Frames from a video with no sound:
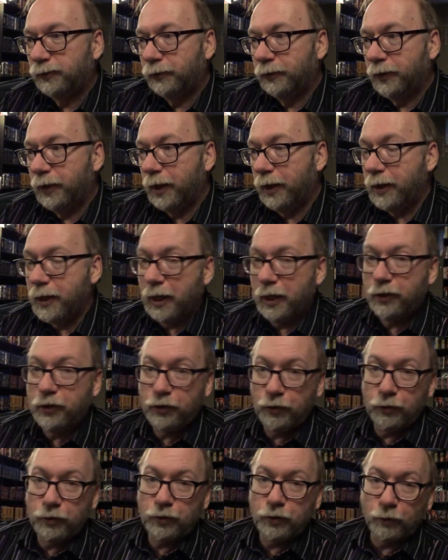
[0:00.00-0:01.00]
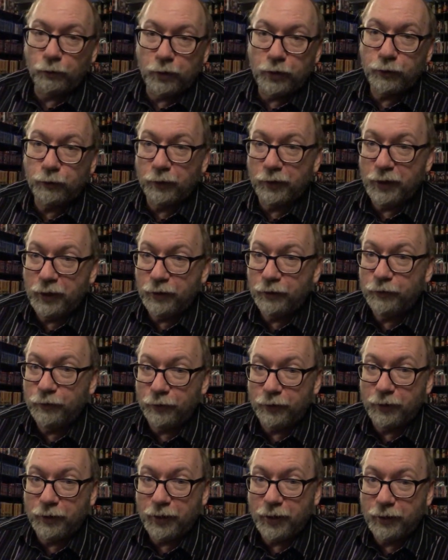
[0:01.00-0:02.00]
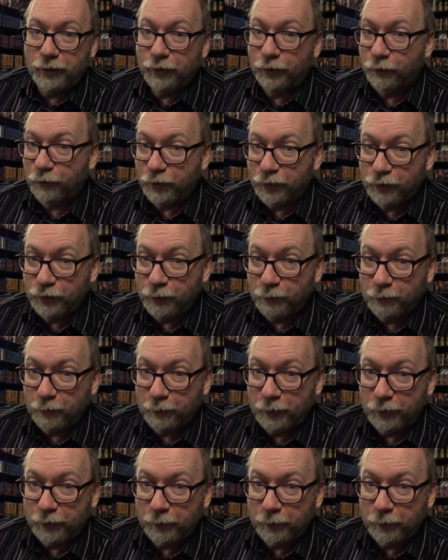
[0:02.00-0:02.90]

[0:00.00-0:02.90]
And yeah, Schuster was related to the guy that created Superman.